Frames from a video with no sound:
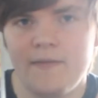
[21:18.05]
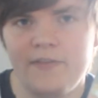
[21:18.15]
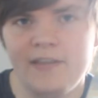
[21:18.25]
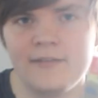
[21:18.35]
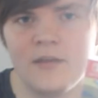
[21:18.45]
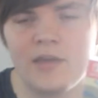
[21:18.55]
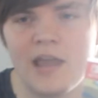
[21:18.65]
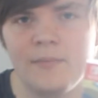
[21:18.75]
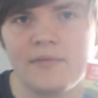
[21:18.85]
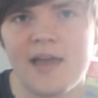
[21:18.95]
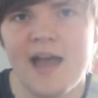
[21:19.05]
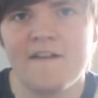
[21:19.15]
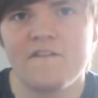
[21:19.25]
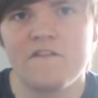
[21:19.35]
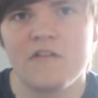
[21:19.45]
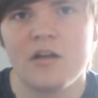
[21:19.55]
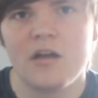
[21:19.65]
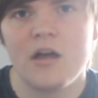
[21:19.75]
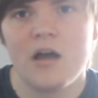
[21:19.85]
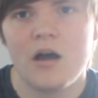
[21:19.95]
these two games have
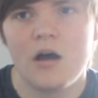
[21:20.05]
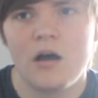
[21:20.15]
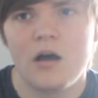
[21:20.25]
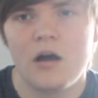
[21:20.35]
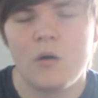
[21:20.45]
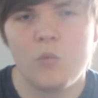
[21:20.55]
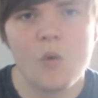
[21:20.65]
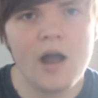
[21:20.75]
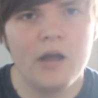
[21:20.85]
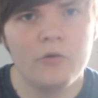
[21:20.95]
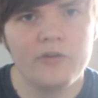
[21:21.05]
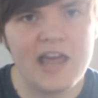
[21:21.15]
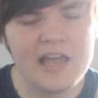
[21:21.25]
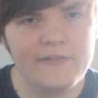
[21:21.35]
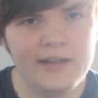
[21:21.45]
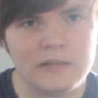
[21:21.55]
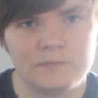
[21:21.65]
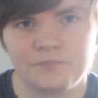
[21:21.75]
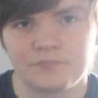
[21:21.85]
a wild area.